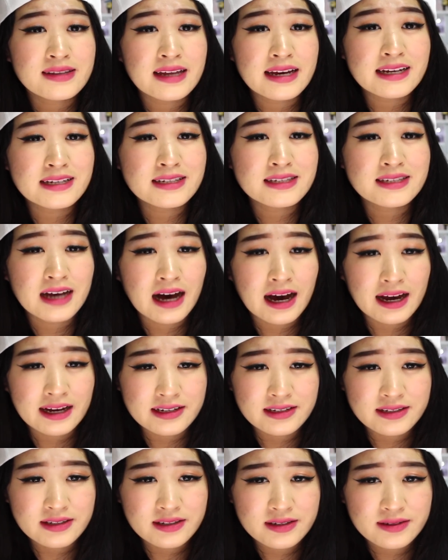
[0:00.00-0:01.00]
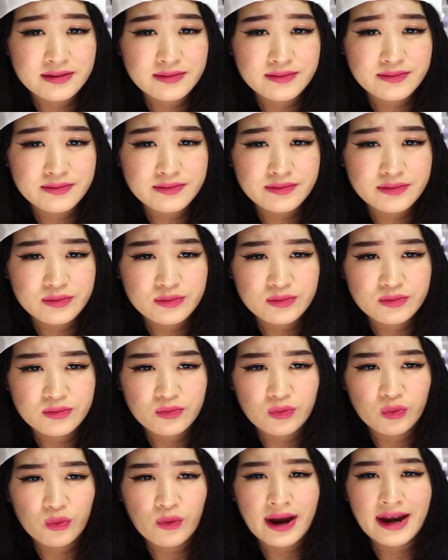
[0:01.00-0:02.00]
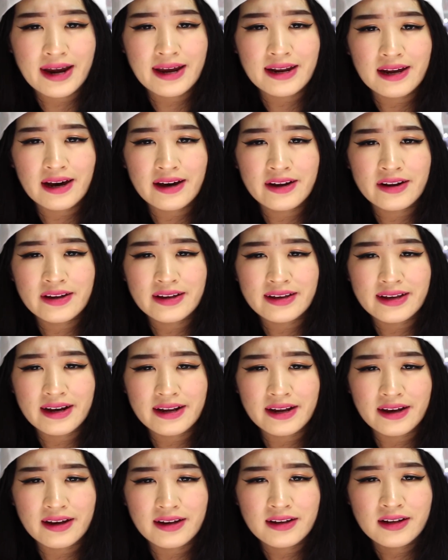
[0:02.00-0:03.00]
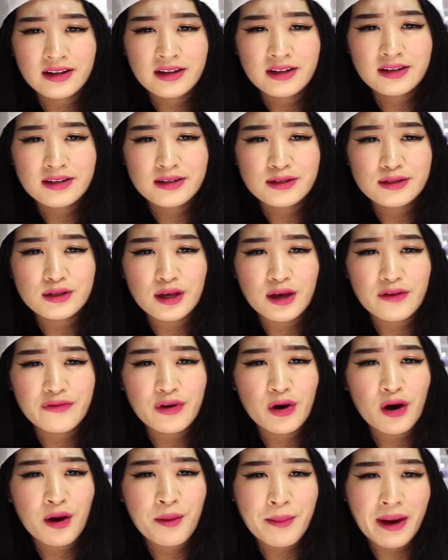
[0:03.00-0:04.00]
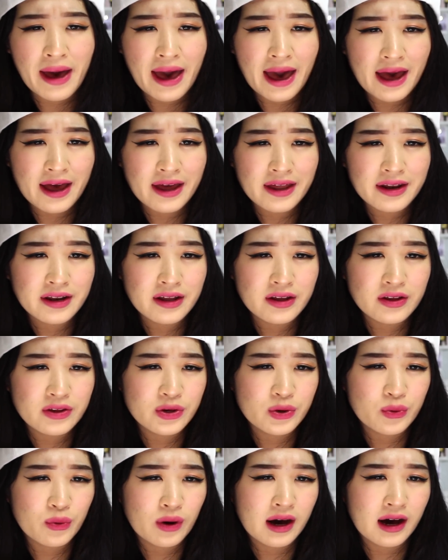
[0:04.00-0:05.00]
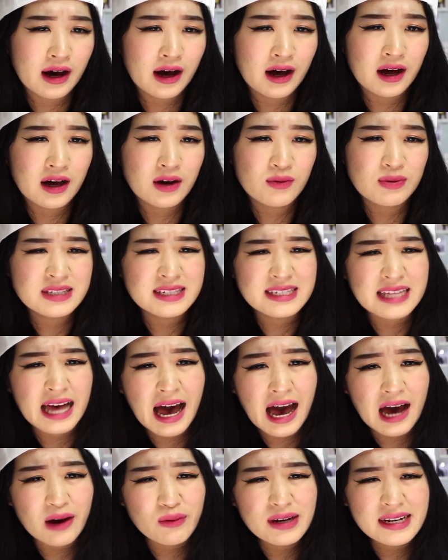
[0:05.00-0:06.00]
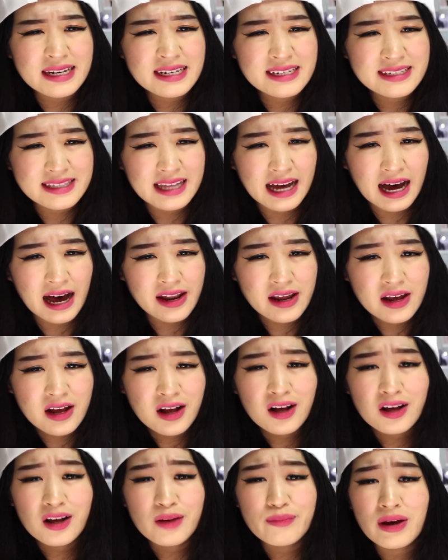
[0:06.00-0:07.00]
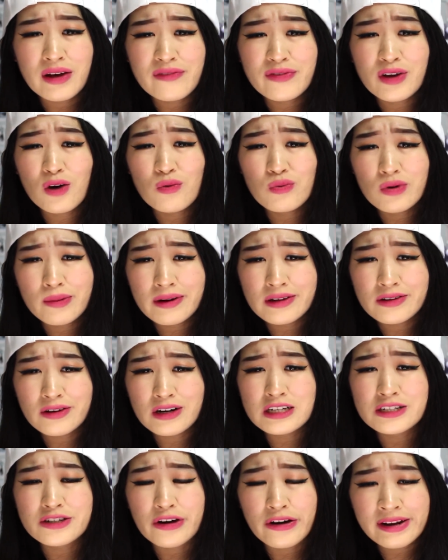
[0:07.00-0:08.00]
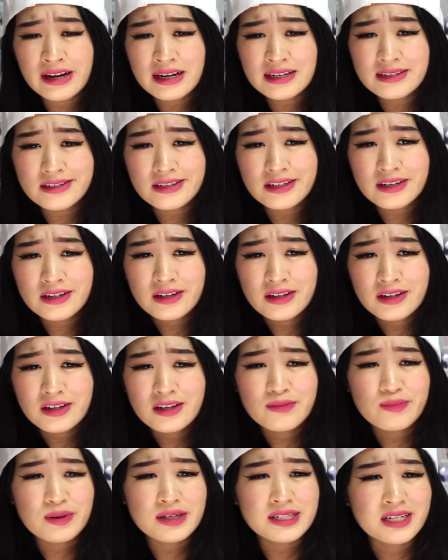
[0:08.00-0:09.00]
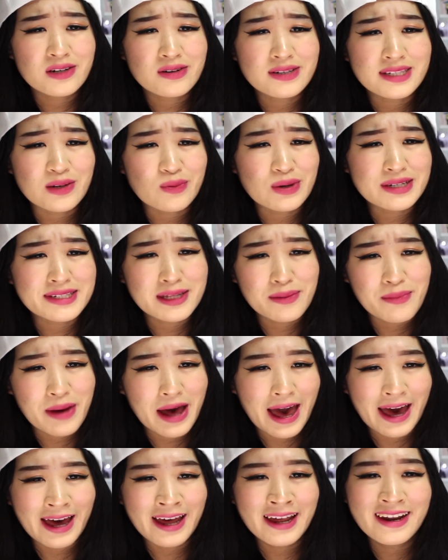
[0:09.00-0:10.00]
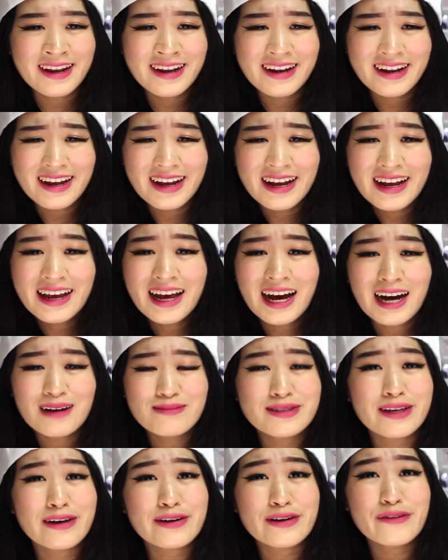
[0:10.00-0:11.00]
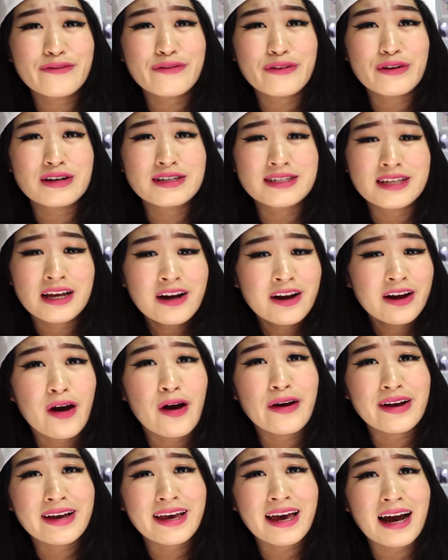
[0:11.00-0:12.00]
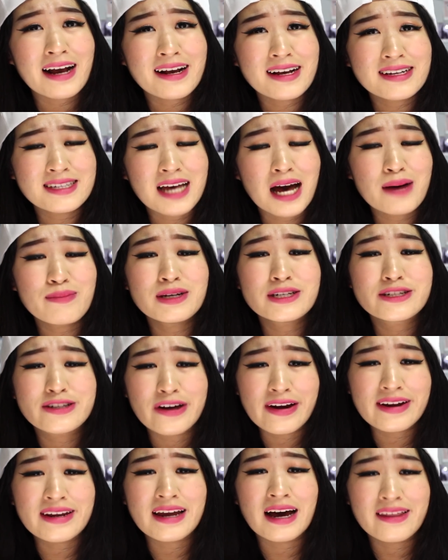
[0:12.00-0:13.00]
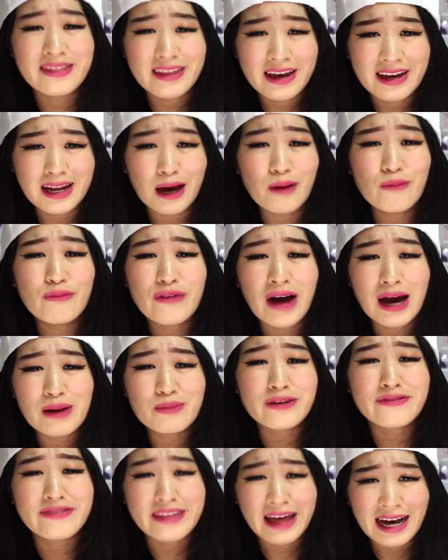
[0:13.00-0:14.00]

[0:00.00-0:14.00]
These signs. Wait, I don't get it. So if you're a man, you are... What's that? What is that? But if you're a woman, you're a donut? But seriously, what's the man? I'm so confused. Okay, I guess I'm a donut then. I'm fine with